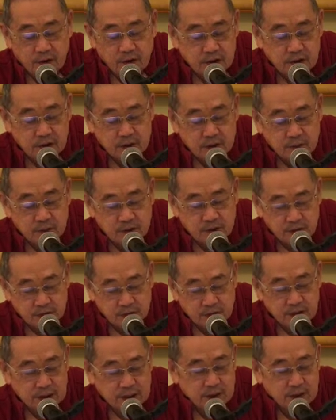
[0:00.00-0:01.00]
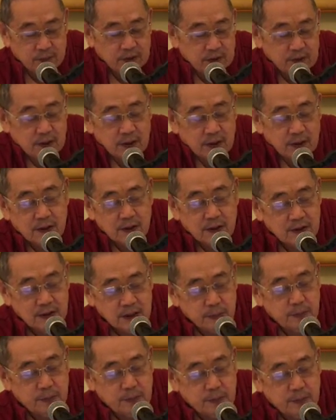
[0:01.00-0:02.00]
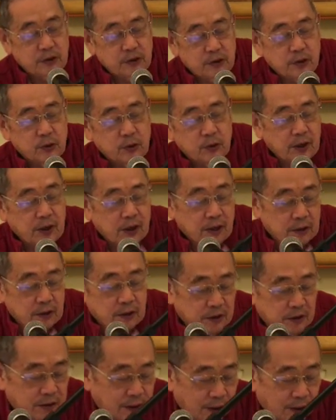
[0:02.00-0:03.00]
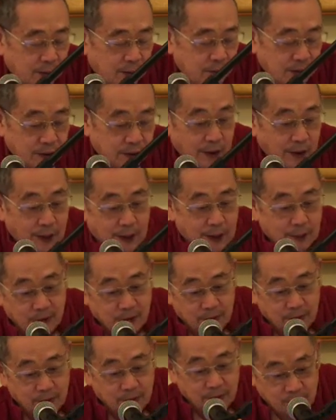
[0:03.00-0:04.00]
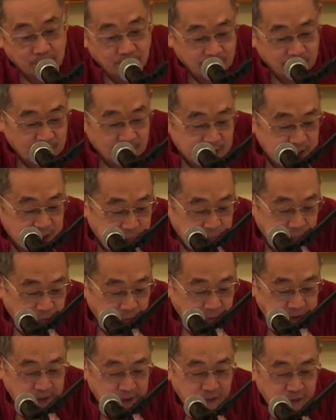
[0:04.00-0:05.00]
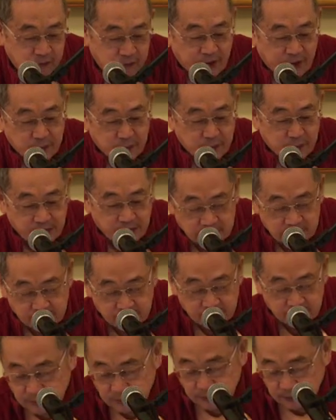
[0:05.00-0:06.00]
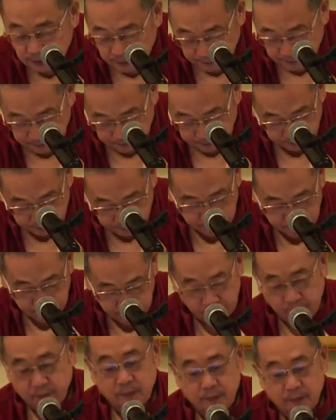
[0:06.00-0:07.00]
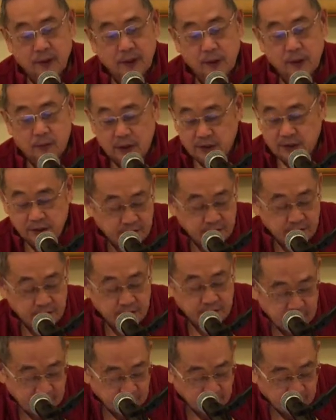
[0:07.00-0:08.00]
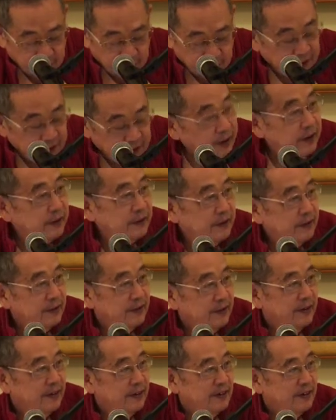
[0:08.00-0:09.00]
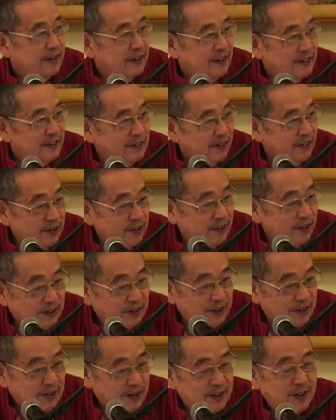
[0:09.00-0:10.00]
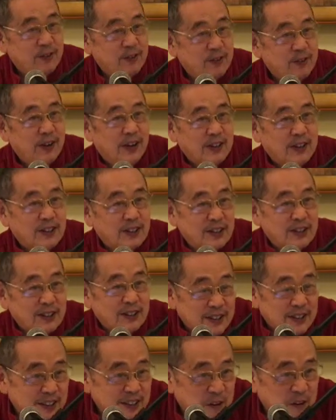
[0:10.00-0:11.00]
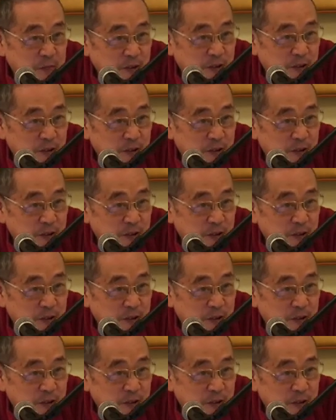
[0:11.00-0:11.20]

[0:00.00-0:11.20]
system and is pursuing artha, dharma, kama, and supporting family, etc., one should never forget that the whole endeavor actually is temporary.